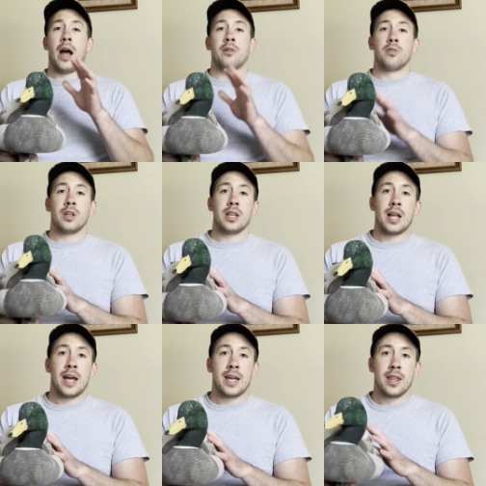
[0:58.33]
I really
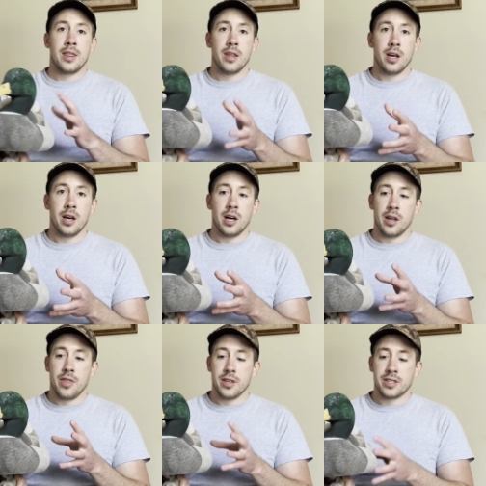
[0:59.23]
like
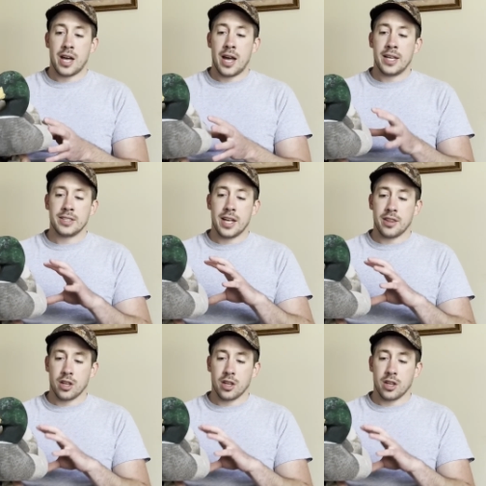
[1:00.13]
the size and the